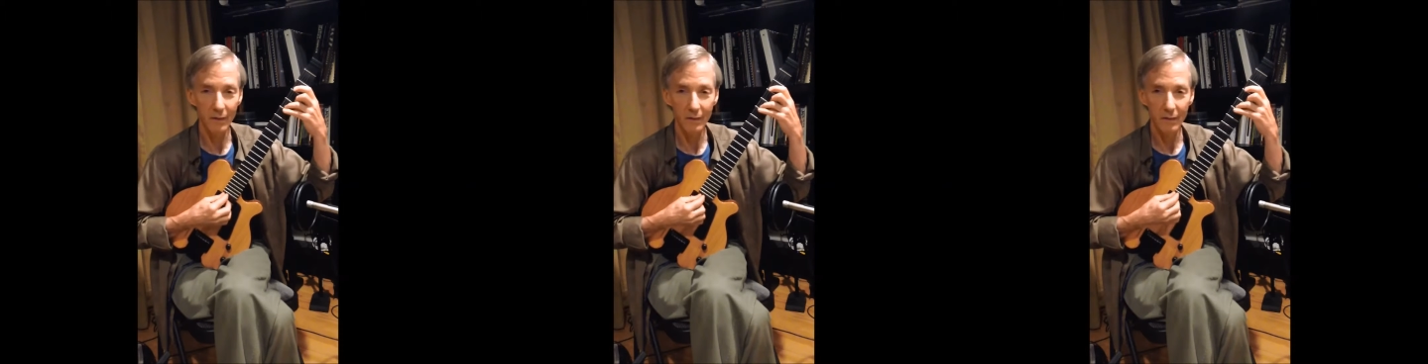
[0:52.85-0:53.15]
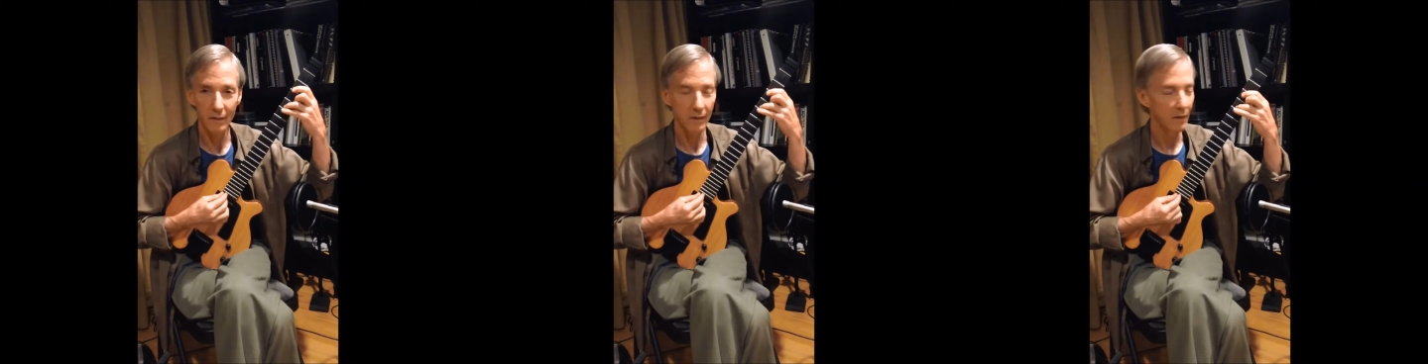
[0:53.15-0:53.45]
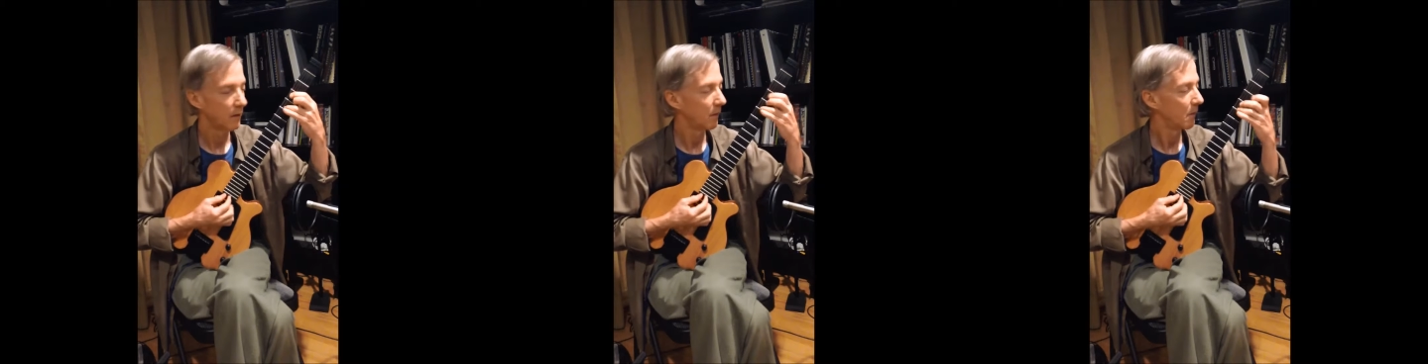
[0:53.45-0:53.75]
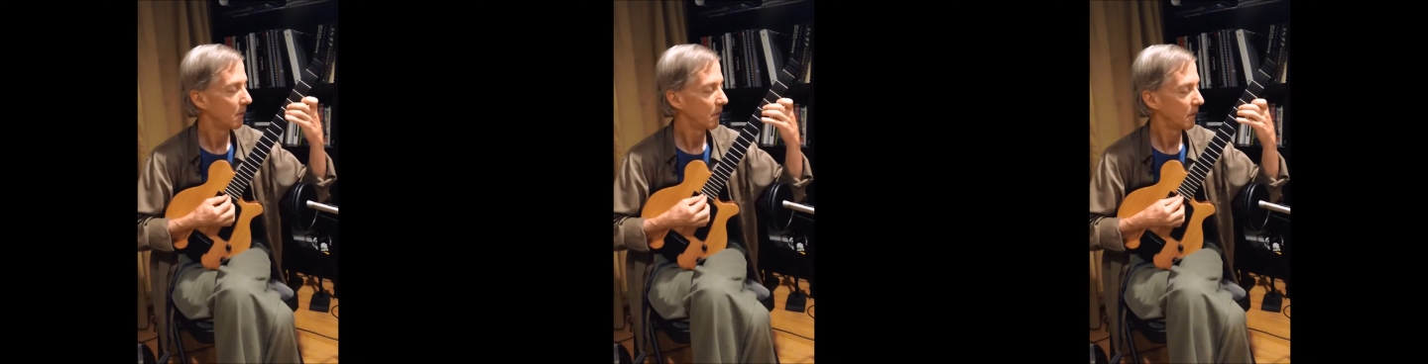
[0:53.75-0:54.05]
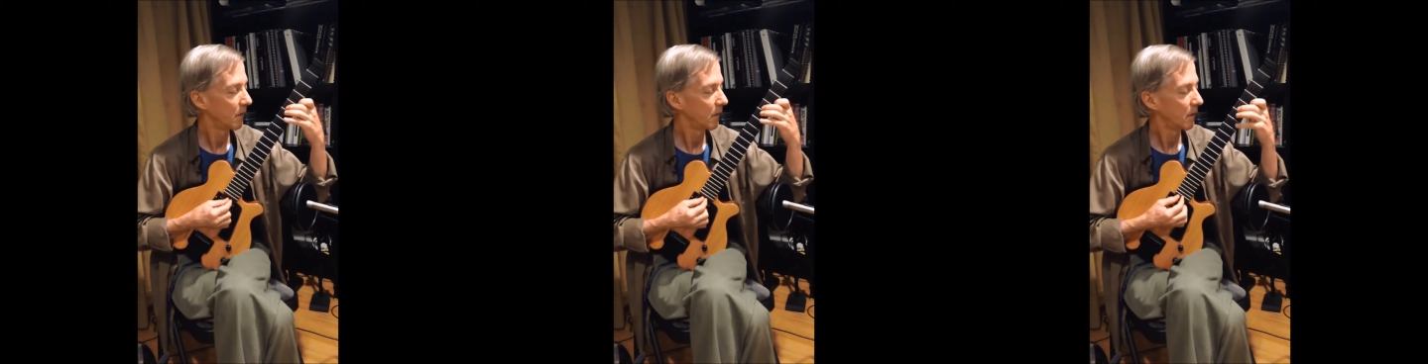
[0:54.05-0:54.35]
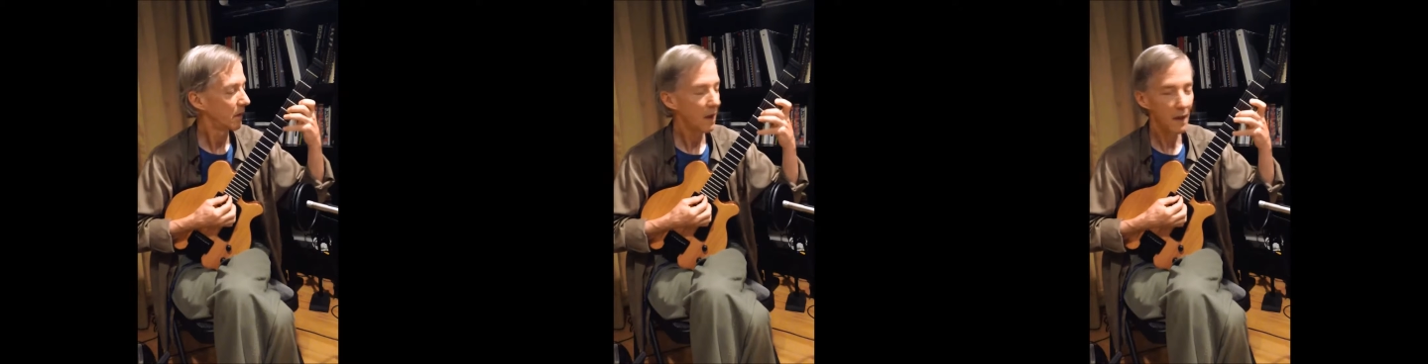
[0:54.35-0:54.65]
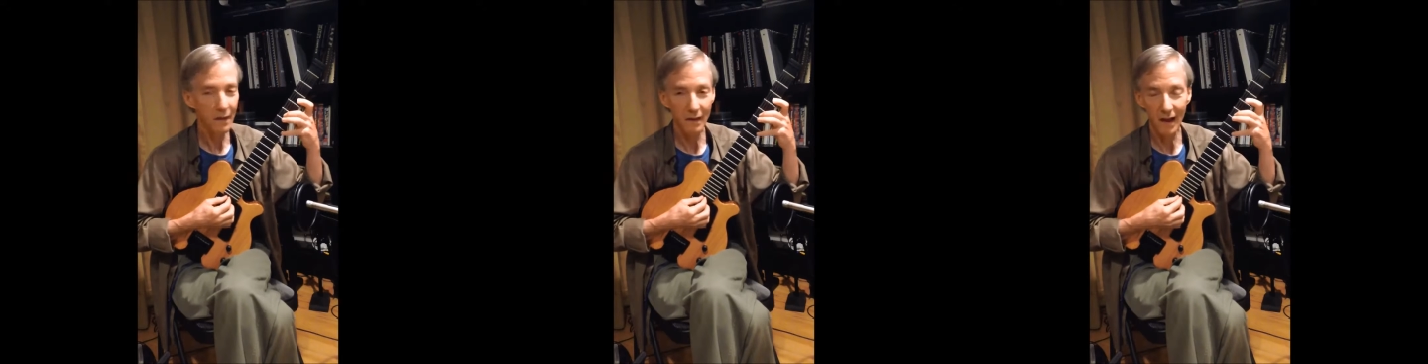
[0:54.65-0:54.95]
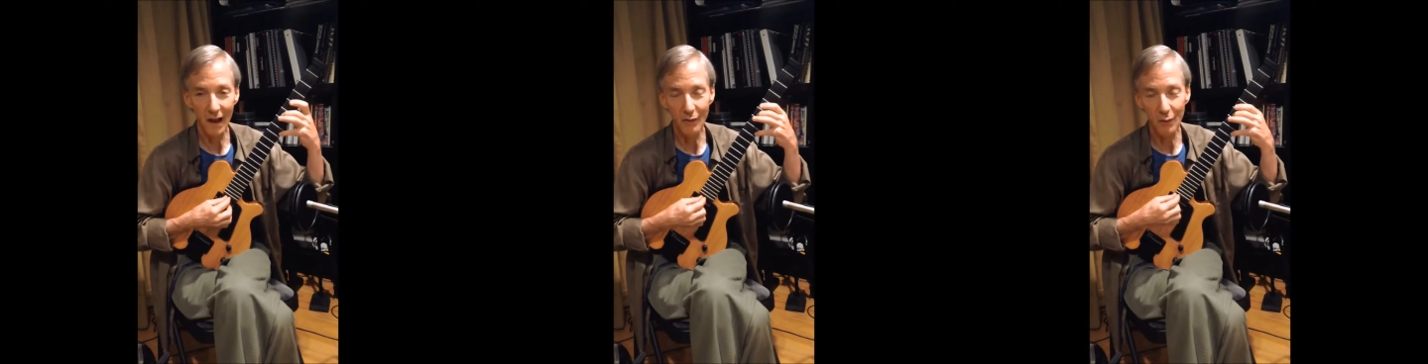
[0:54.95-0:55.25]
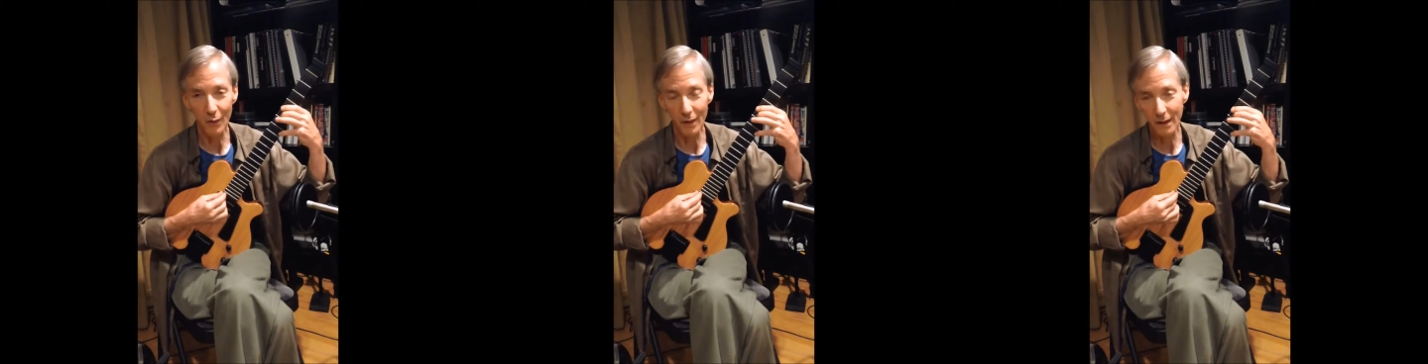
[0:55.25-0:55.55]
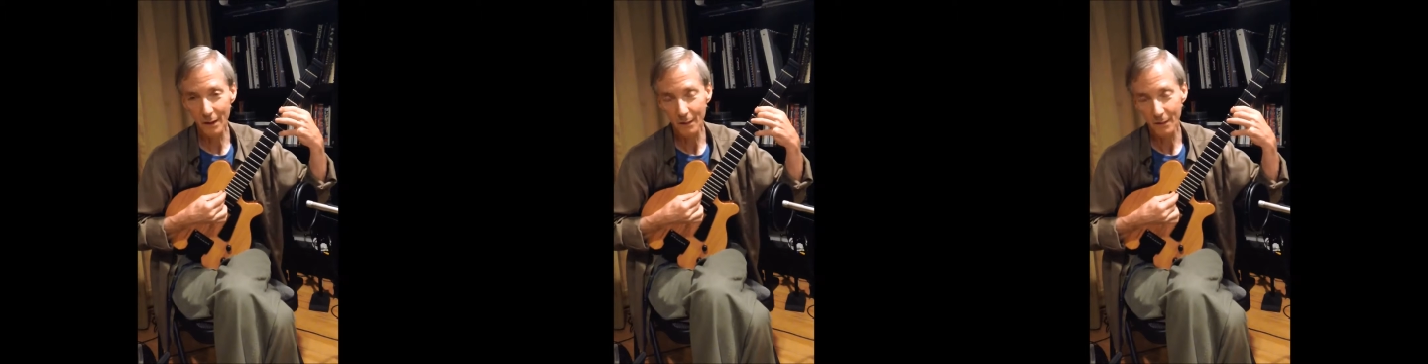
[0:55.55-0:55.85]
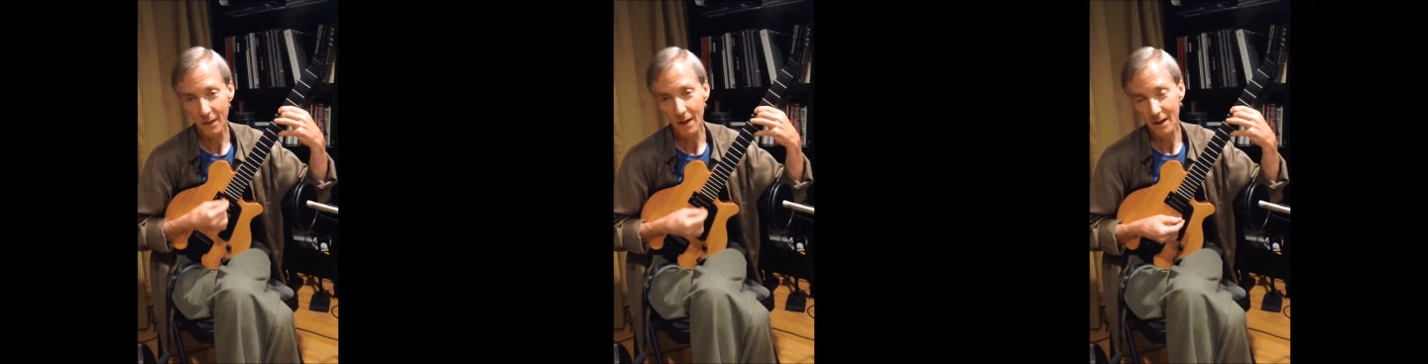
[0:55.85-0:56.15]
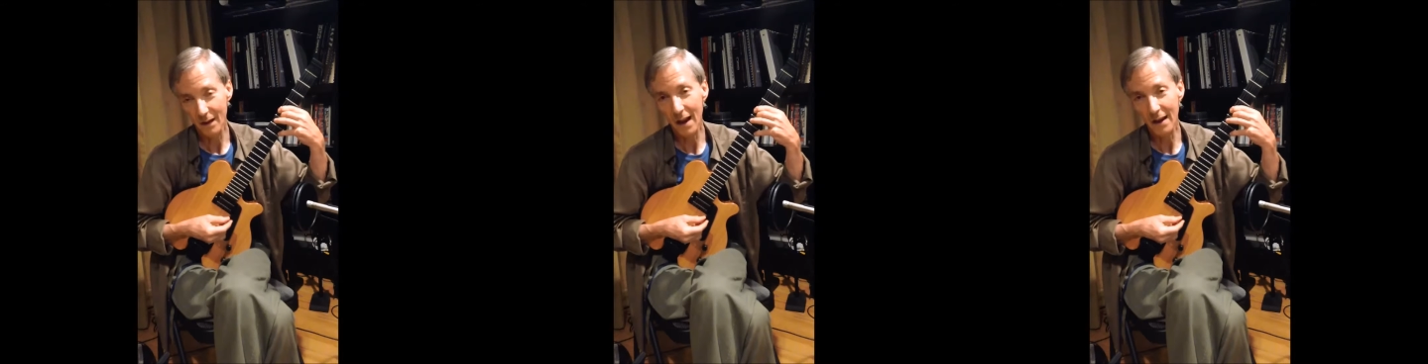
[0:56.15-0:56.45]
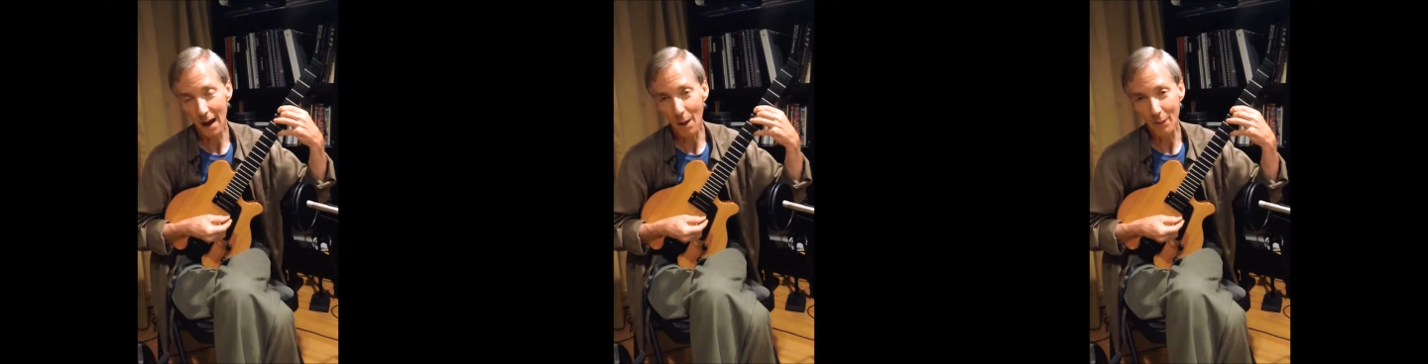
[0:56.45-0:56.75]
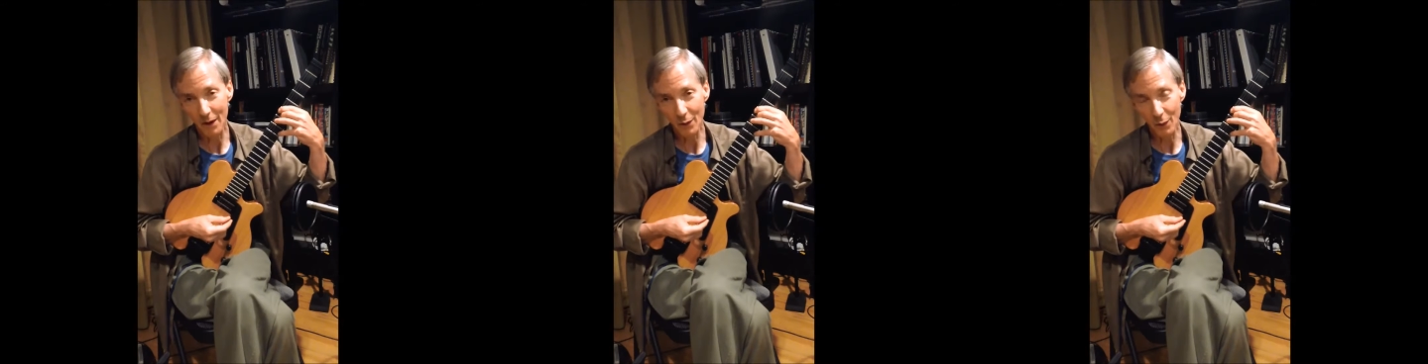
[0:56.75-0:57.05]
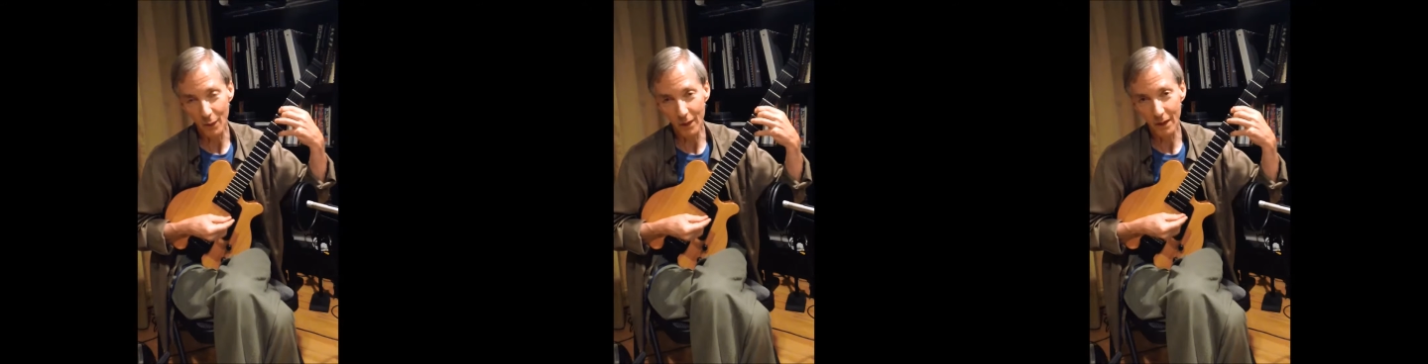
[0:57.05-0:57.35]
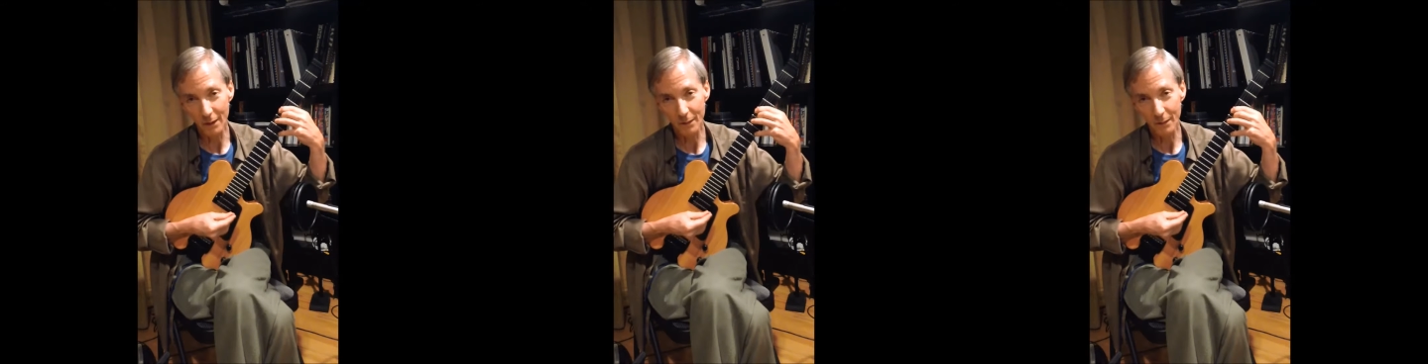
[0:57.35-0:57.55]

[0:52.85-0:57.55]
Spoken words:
and this last chord is an A dominant chord.